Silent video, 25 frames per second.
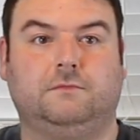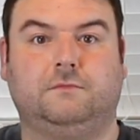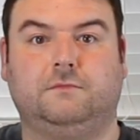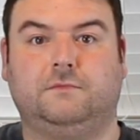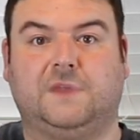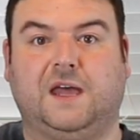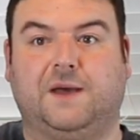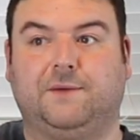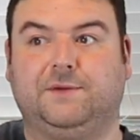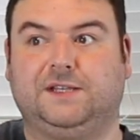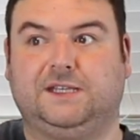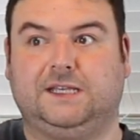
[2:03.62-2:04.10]

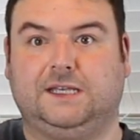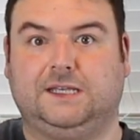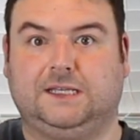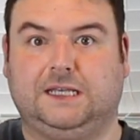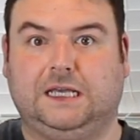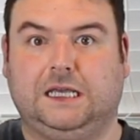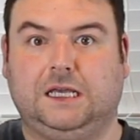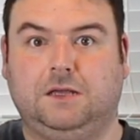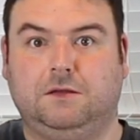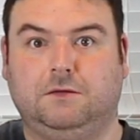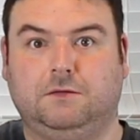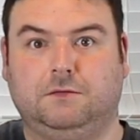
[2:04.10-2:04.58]
That was
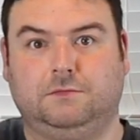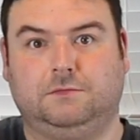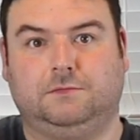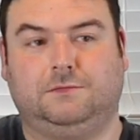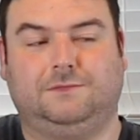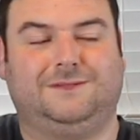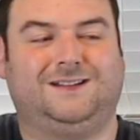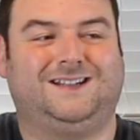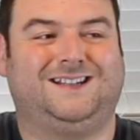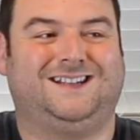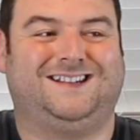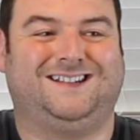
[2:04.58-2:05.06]
easy.
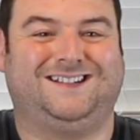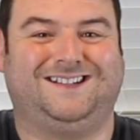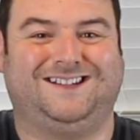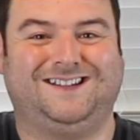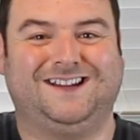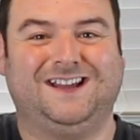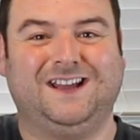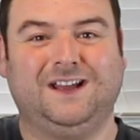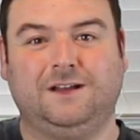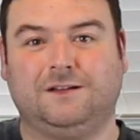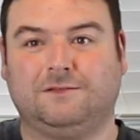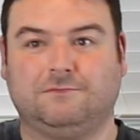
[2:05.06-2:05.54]

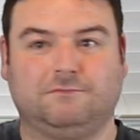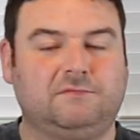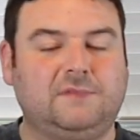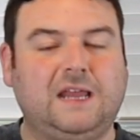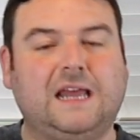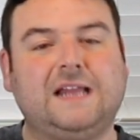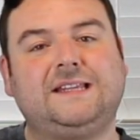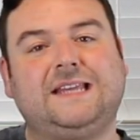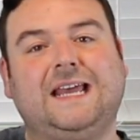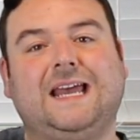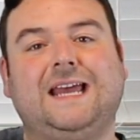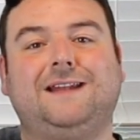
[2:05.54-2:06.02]

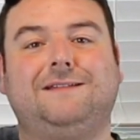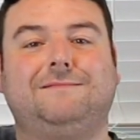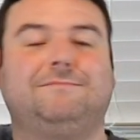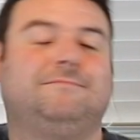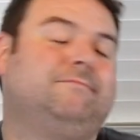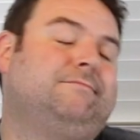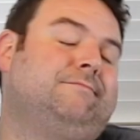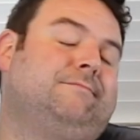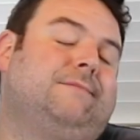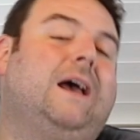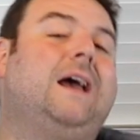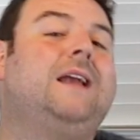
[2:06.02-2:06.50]
That's it.
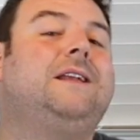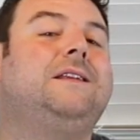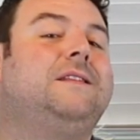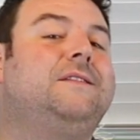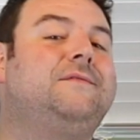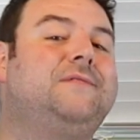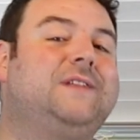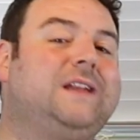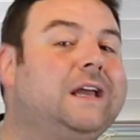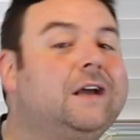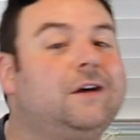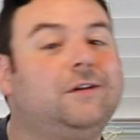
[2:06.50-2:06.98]
End of
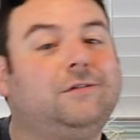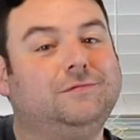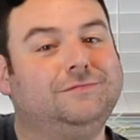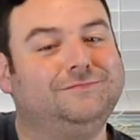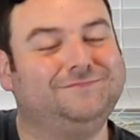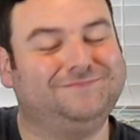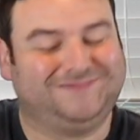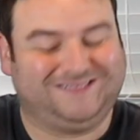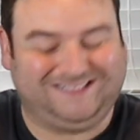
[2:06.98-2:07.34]
the video.